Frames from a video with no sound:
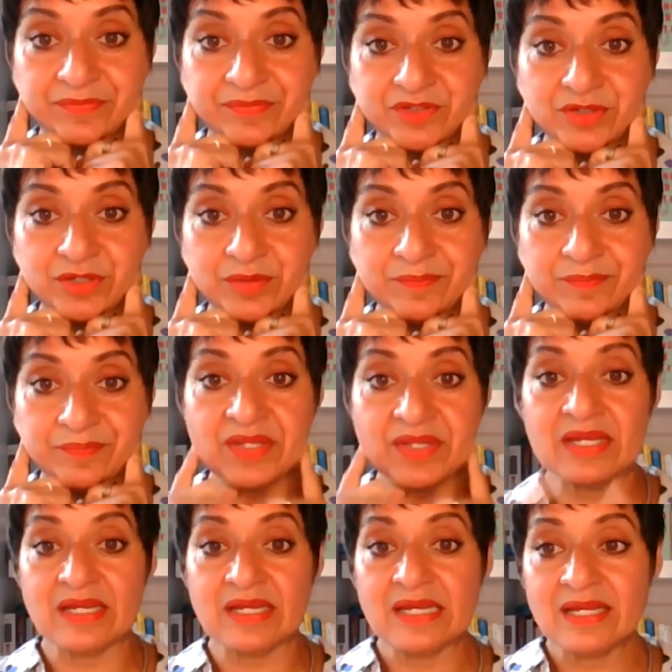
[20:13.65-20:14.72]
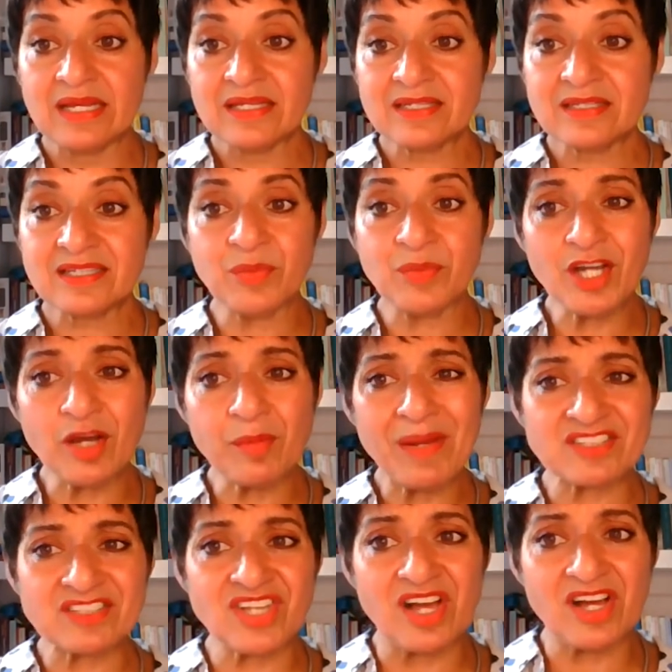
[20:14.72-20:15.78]
You know, can we go
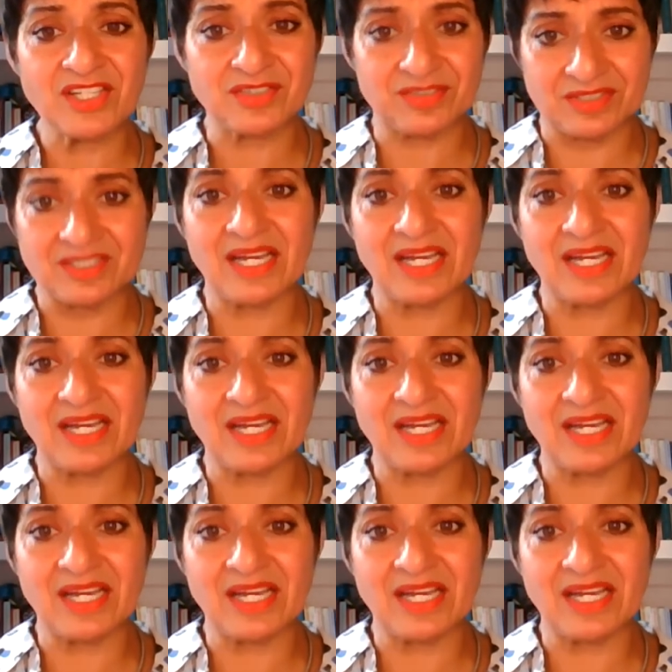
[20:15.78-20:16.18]
back to